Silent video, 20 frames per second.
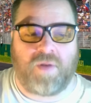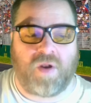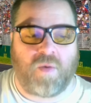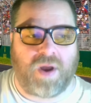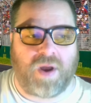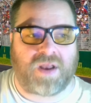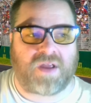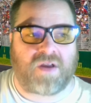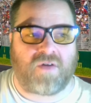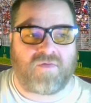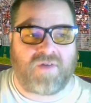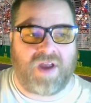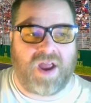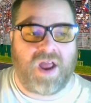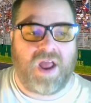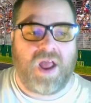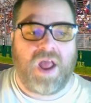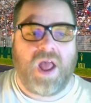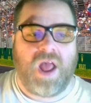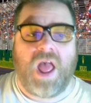One career.
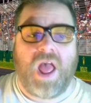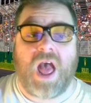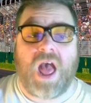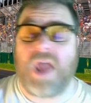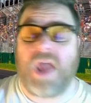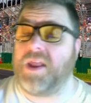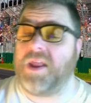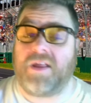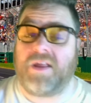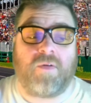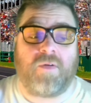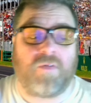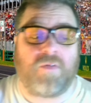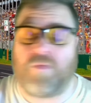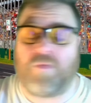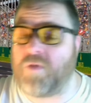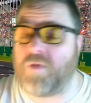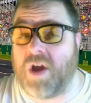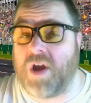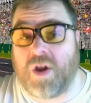And he
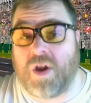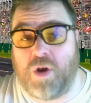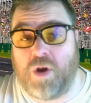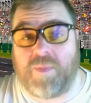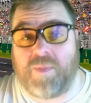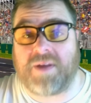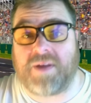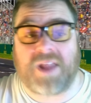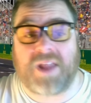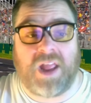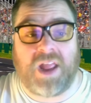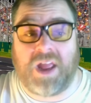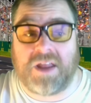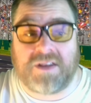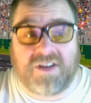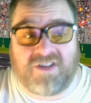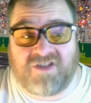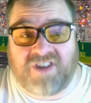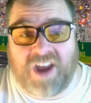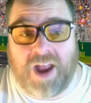concluded by saying, it's
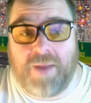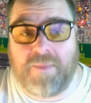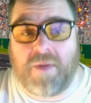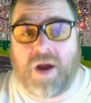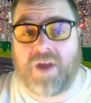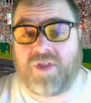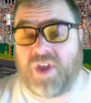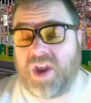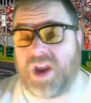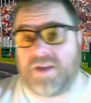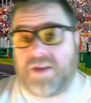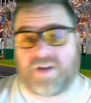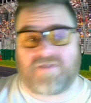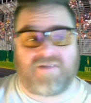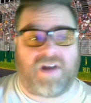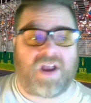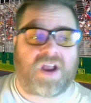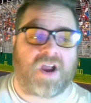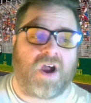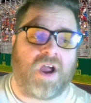a shame. I think he's a
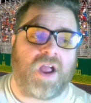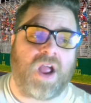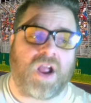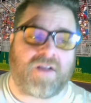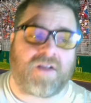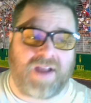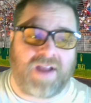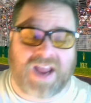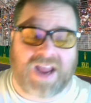great guy, a great